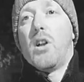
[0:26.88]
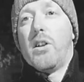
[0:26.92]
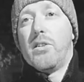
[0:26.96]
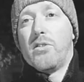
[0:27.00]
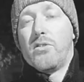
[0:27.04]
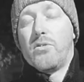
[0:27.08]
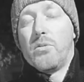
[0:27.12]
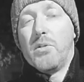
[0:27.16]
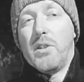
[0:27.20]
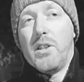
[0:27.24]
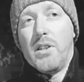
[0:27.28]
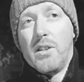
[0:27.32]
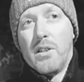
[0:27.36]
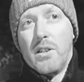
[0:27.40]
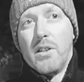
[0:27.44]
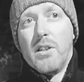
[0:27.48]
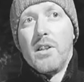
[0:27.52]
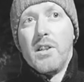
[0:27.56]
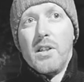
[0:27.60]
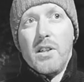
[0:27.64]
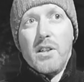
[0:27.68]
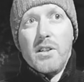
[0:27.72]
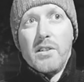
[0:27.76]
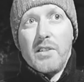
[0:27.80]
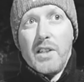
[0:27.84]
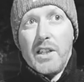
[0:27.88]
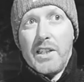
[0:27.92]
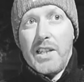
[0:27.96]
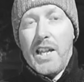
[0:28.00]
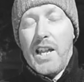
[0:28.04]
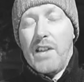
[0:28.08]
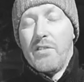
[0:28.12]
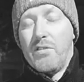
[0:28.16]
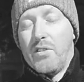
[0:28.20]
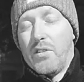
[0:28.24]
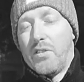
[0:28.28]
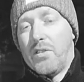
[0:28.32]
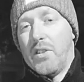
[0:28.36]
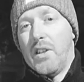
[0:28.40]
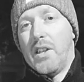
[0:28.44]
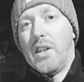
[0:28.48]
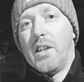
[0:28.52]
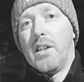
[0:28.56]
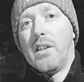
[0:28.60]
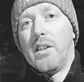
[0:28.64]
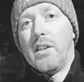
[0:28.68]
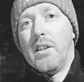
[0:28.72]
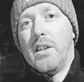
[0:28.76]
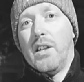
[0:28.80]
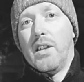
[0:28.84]
country, that
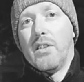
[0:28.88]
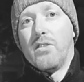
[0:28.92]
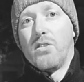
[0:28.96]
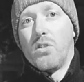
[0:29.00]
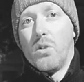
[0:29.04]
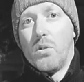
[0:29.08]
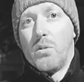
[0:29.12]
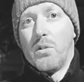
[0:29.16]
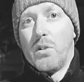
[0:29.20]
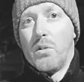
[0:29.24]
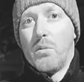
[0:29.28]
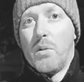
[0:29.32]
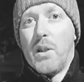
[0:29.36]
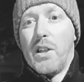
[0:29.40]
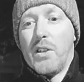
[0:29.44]
everything is going the